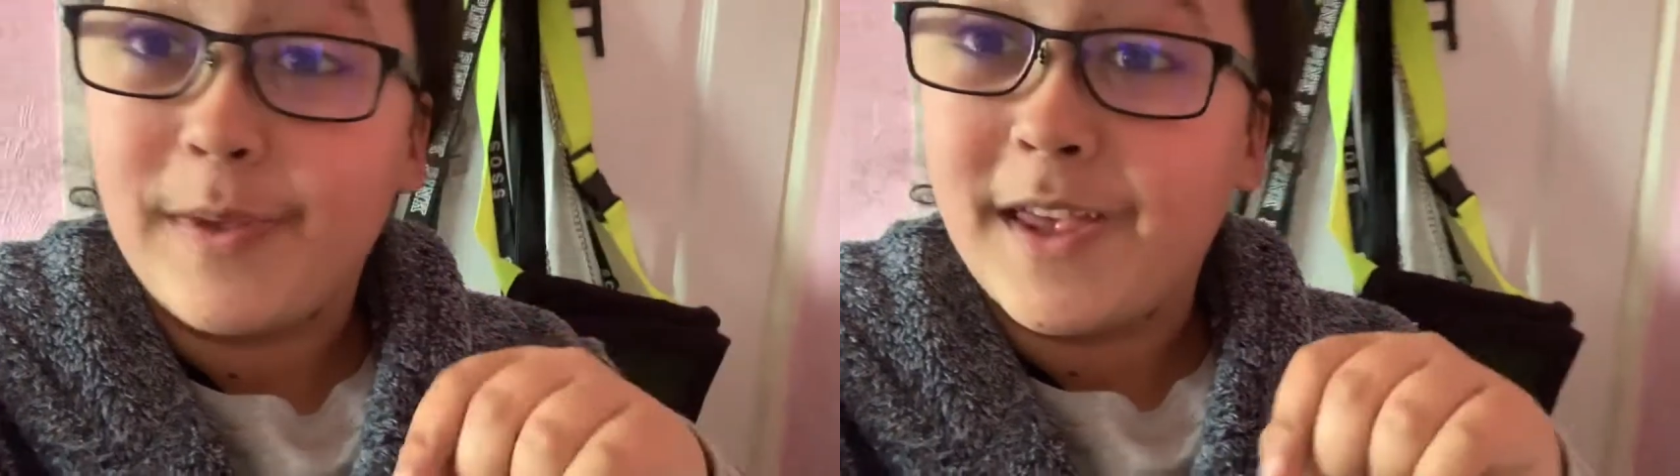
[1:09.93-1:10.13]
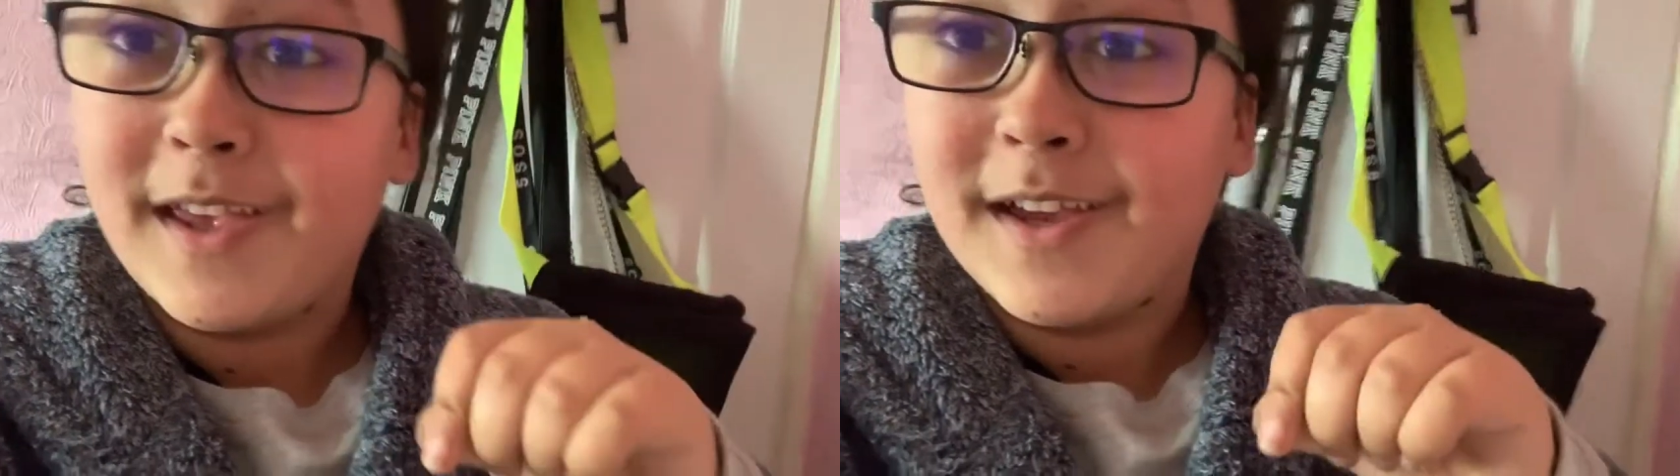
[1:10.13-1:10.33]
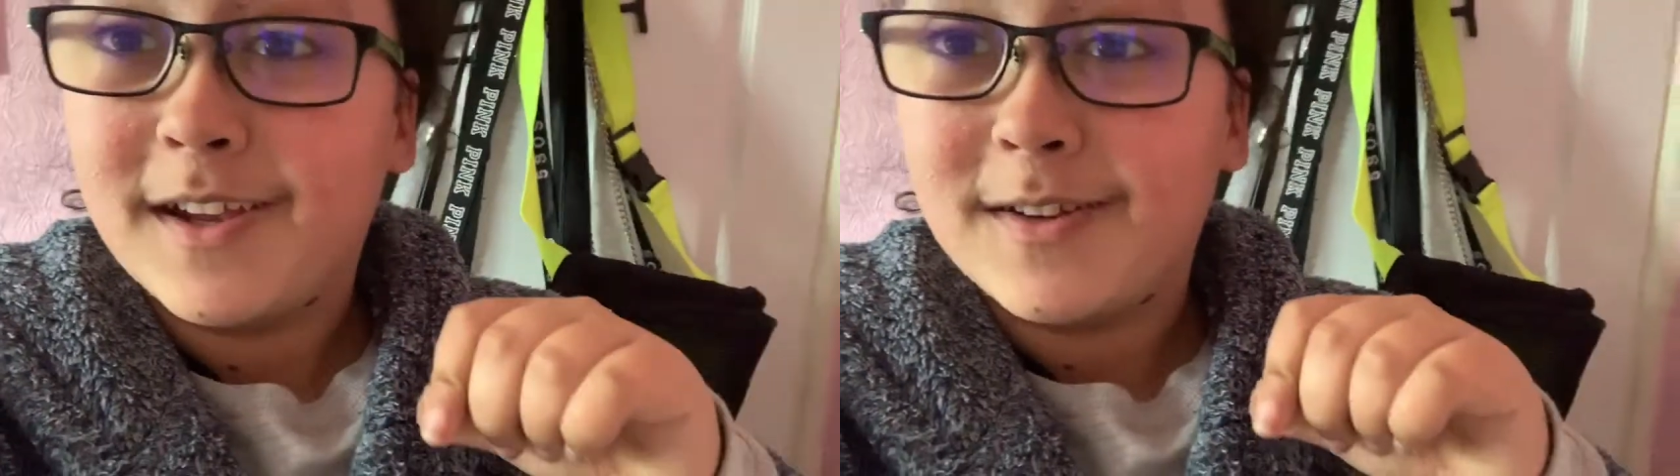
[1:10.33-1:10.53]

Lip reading: be